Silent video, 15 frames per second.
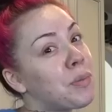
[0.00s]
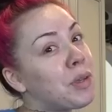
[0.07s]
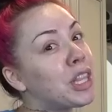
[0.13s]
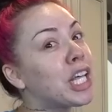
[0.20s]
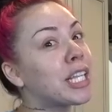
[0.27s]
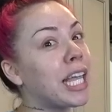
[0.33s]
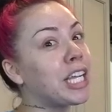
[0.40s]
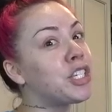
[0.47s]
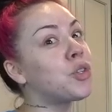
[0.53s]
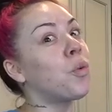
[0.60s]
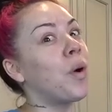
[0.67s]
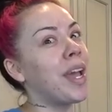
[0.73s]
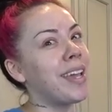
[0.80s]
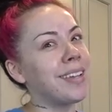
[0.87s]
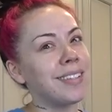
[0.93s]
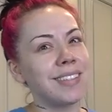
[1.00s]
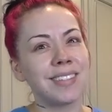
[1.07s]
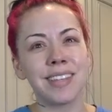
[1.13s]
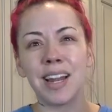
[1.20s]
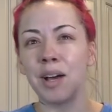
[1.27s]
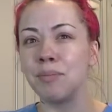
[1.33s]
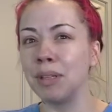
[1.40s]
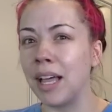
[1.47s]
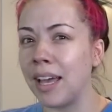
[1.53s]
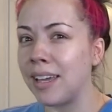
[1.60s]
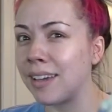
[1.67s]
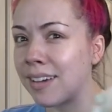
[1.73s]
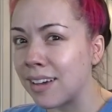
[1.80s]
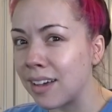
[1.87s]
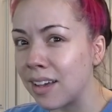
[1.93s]
we look like twins, and I'm
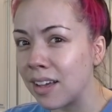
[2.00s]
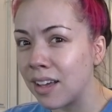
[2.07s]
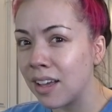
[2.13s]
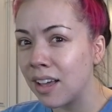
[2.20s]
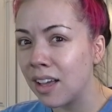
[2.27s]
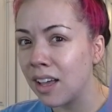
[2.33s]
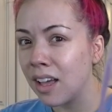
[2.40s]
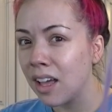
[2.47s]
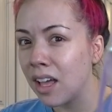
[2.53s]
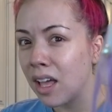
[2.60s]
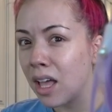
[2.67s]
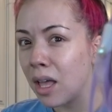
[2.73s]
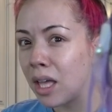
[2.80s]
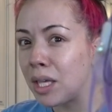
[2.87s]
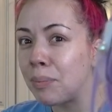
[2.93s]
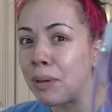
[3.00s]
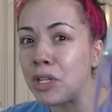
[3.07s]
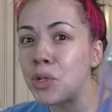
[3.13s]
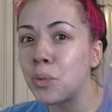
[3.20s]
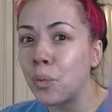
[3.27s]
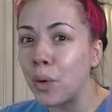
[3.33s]
like, bitch,